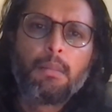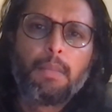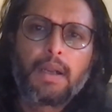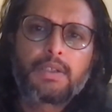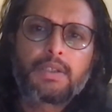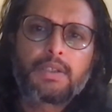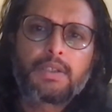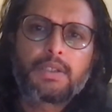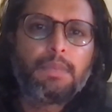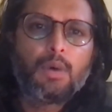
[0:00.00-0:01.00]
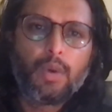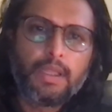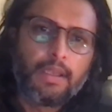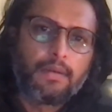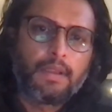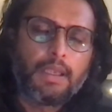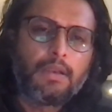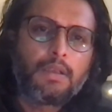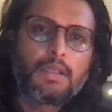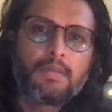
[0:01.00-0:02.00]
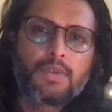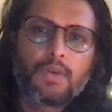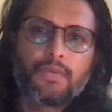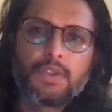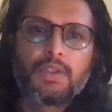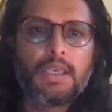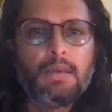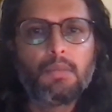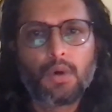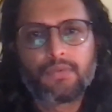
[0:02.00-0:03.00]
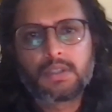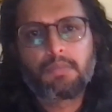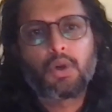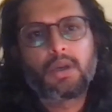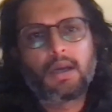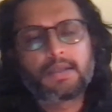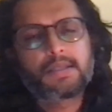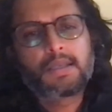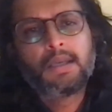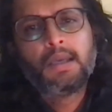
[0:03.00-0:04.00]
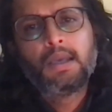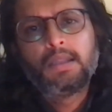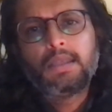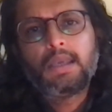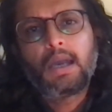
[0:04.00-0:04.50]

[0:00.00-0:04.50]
But deeper within, in terms of the theme of this podcast, the